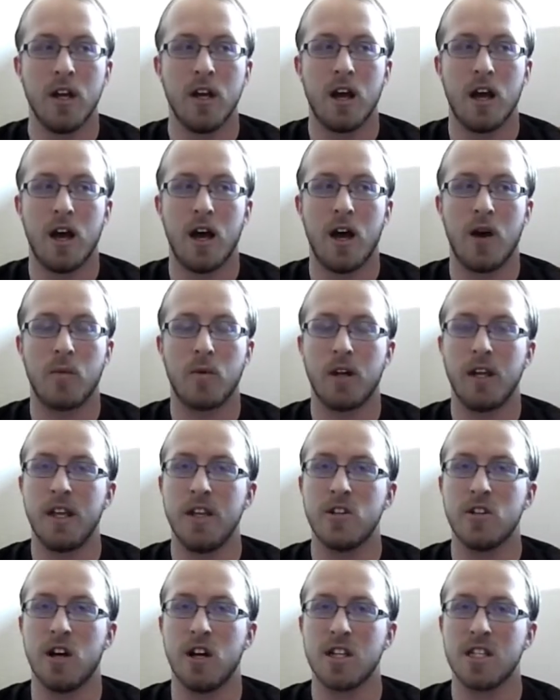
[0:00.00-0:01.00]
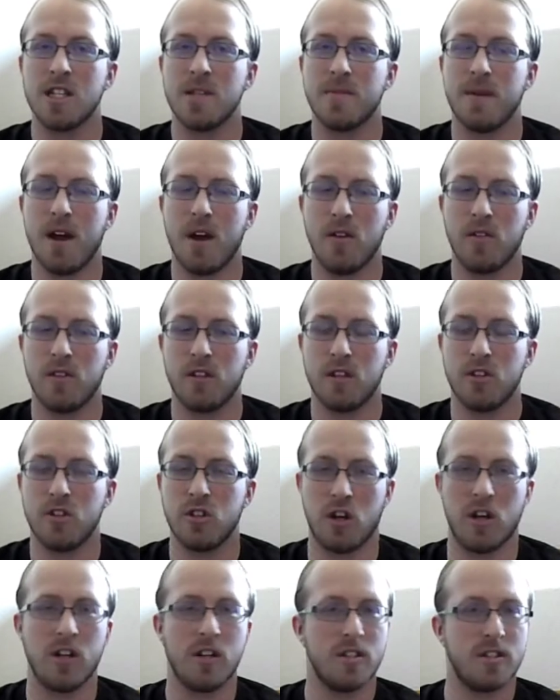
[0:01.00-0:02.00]
where he talks about the
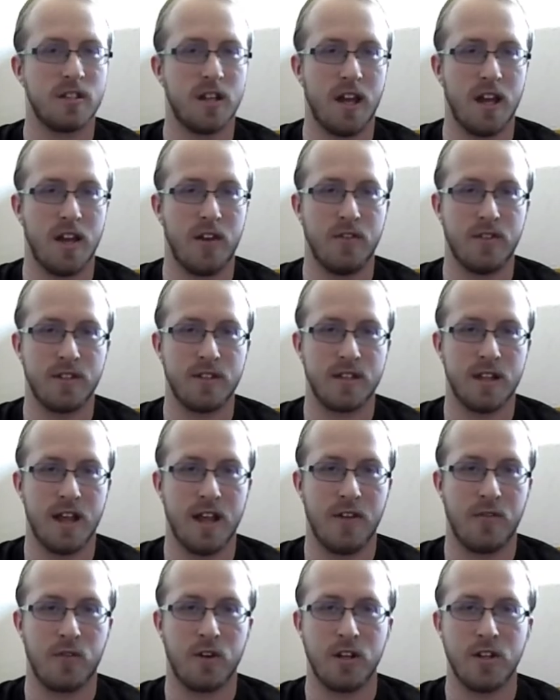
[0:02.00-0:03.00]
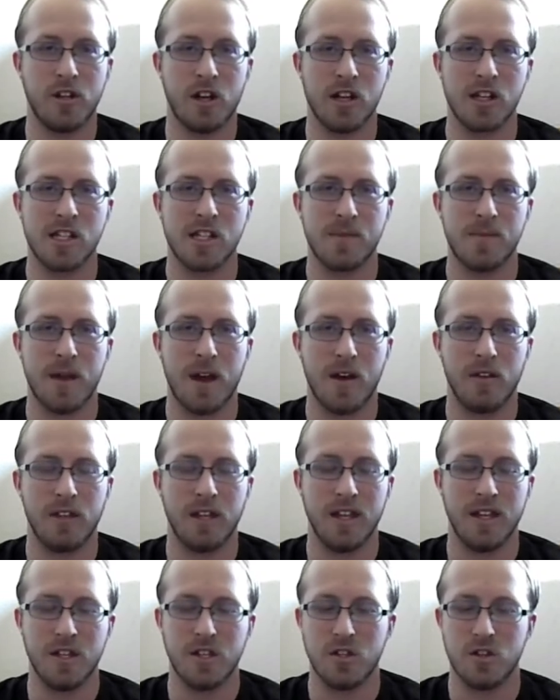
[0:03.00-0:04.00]
dark side of his life, where he talks about
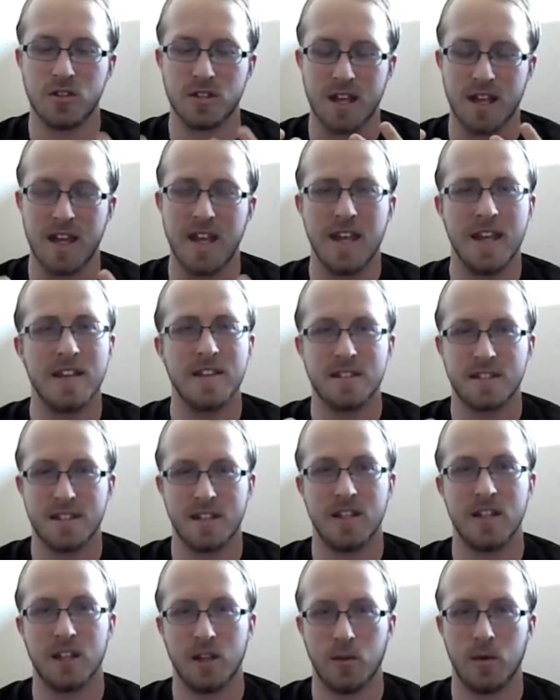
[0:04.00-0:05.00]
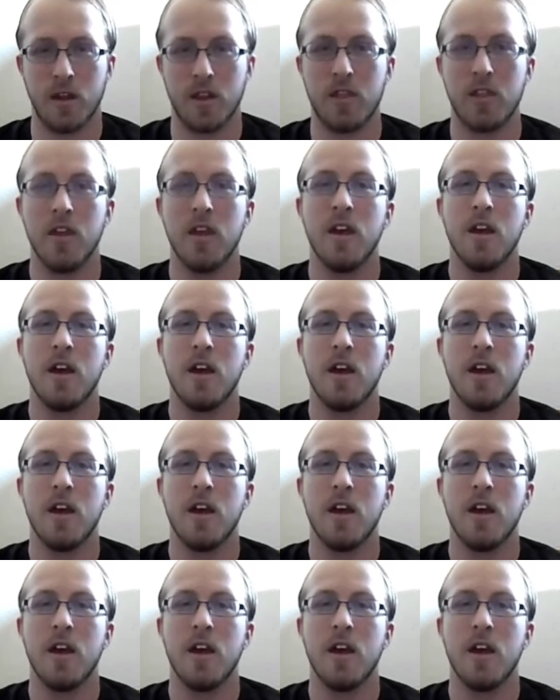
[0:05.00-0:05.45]
the issues that he is dealing with